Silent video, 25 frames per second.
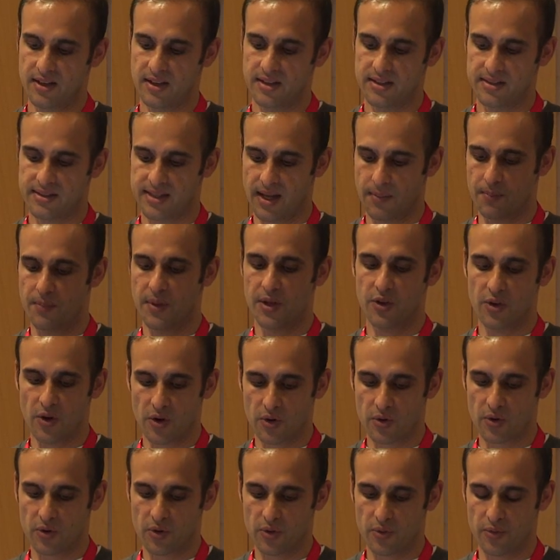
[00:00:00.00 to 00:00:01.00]
submit
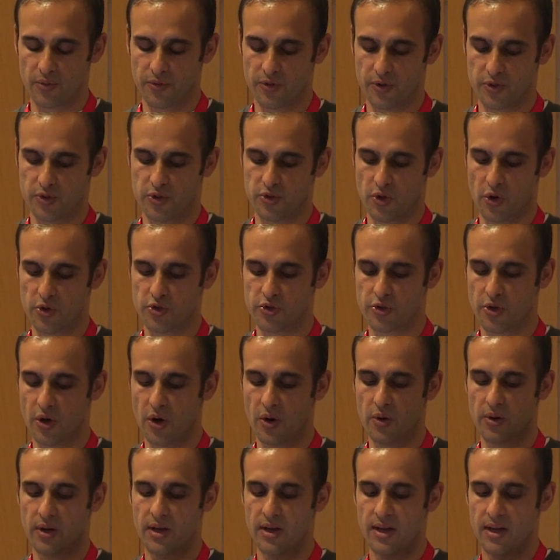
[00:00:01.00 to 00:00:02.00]
your source
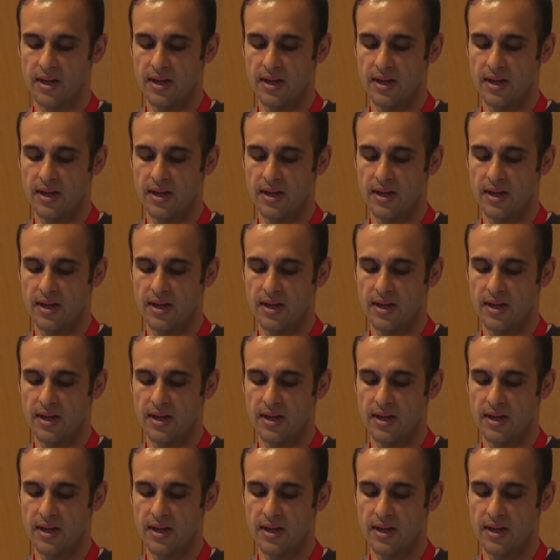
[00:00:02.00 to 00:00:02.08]
code,